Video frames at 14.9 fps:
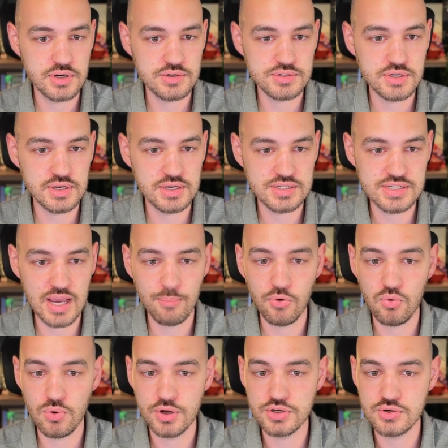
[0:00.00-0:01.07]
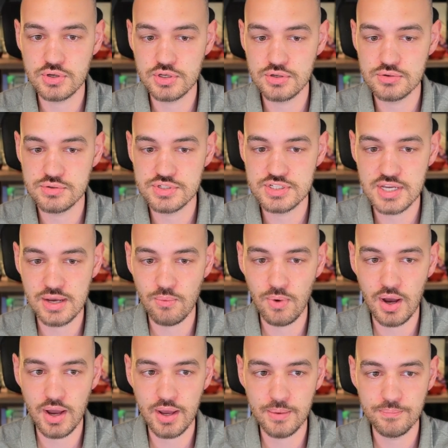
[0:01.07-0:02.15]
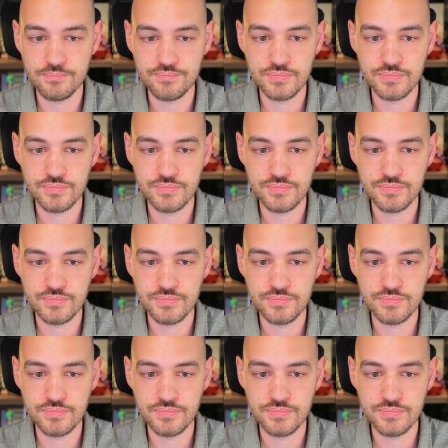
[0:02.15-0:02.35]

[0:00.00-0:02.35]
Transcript: Here's an example one you can use statewide.